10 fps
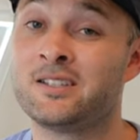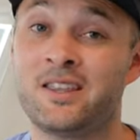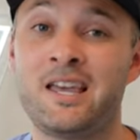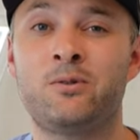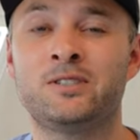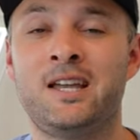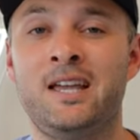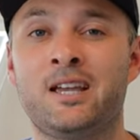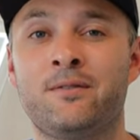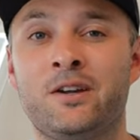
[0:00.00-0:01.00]
So that was a
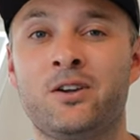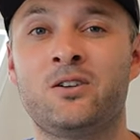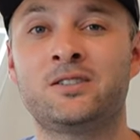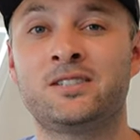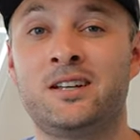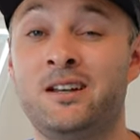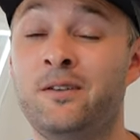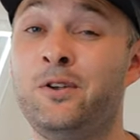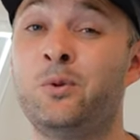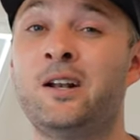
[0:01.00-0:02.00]
heck of a concert. And
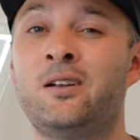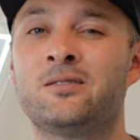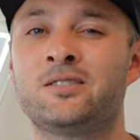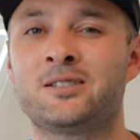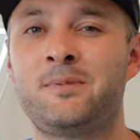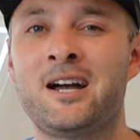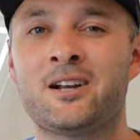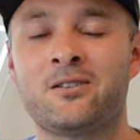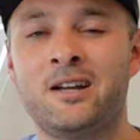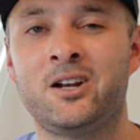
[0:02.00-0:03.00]
if you went along to
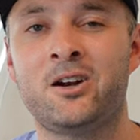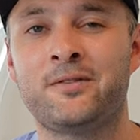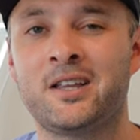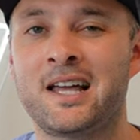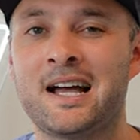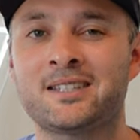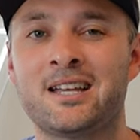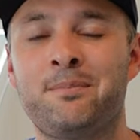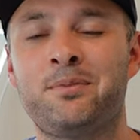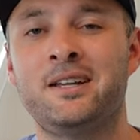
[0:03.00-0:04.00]
Sparker Arena over the last
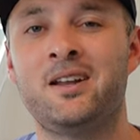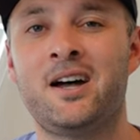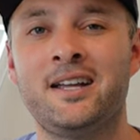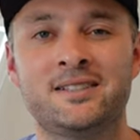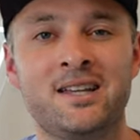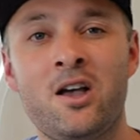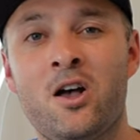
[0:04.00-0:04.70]
couple of nights.